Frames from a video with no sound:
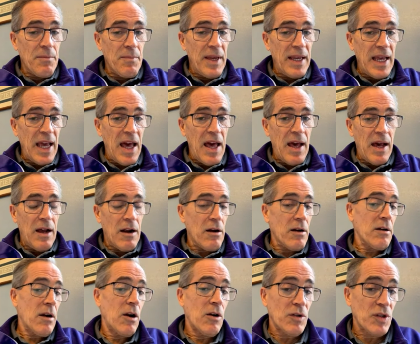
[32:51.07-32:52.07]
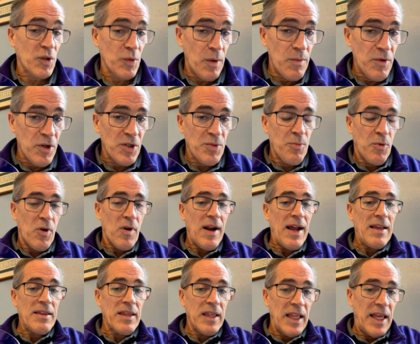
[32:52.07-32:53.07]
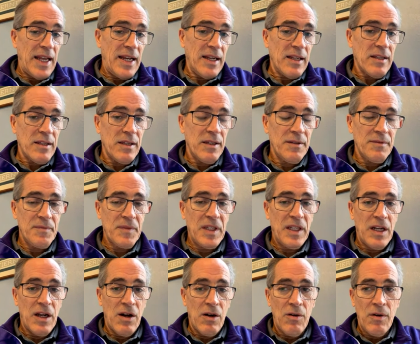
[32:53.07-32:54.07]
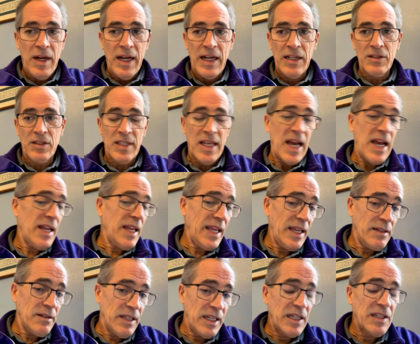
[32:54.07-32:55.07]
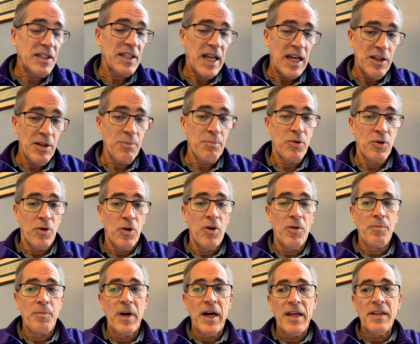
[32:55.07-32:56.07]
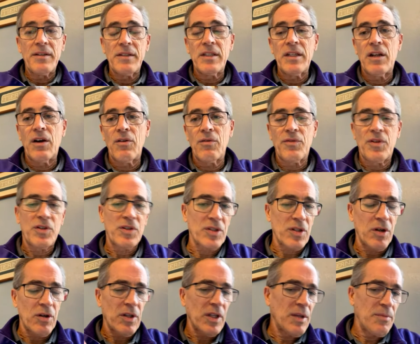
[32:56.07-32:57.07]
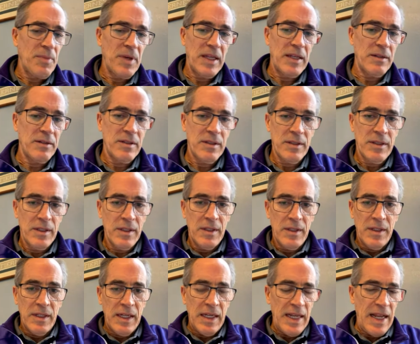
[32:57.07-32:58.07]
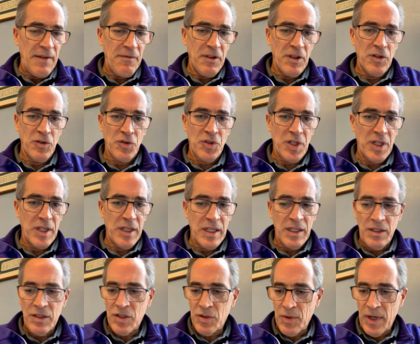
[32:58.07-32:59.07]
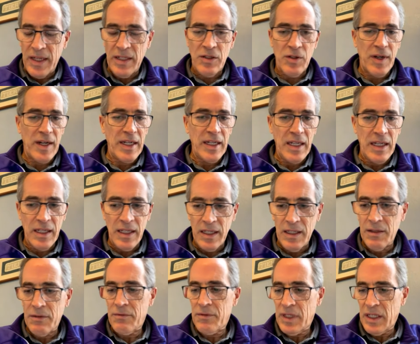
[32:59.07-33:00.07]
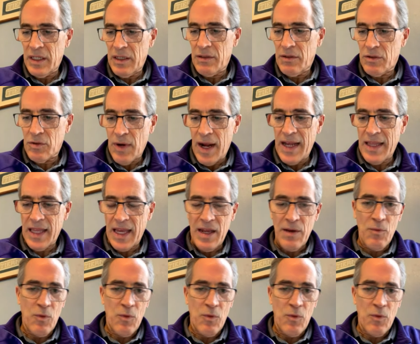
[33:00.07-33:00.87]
make our swimmers more athletic, you know, outside and inside the pool. But, you know, there's certainly been an evolution in strength training and dry land